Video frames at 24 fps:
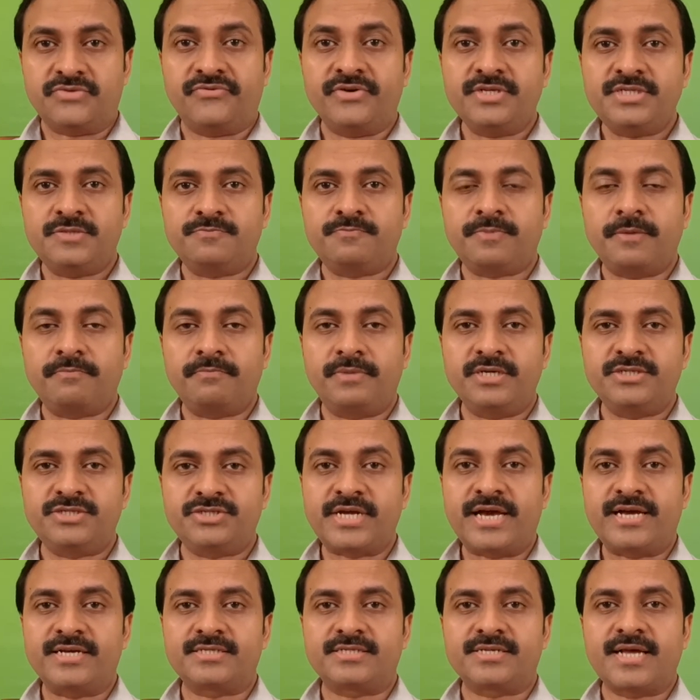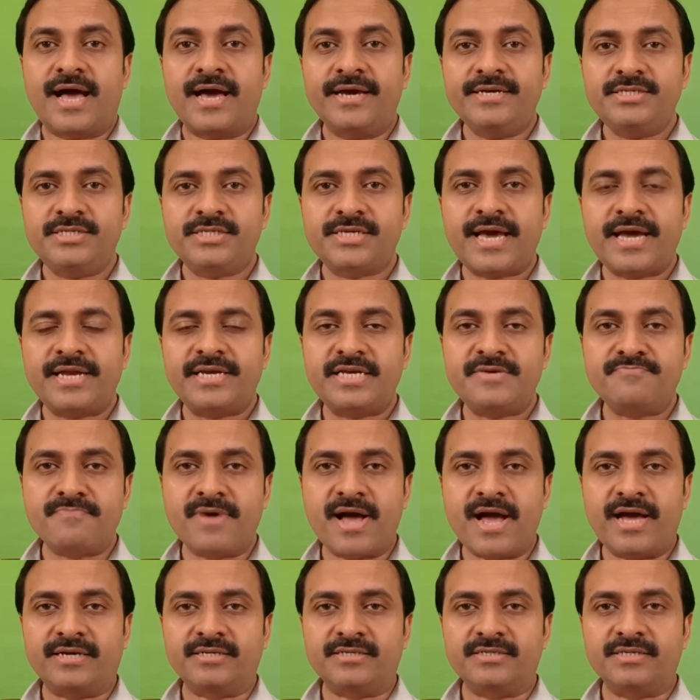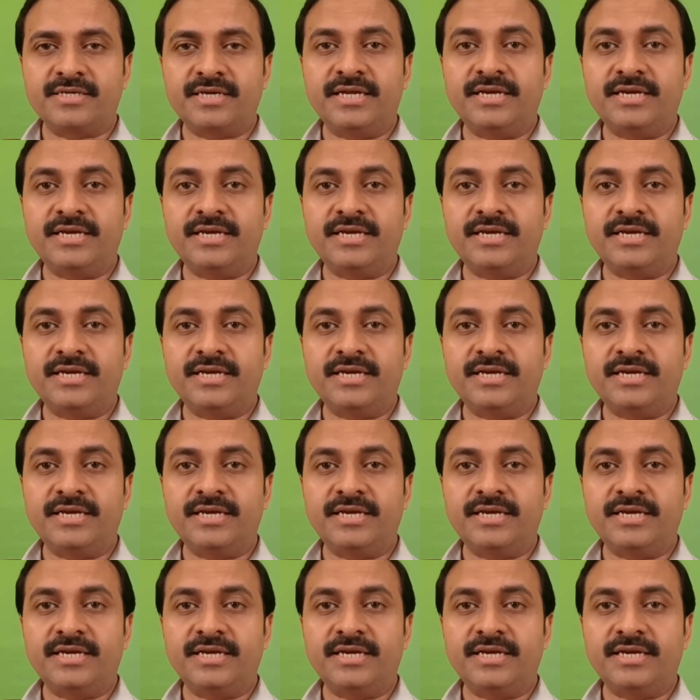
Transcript: first published as Ice Candy Man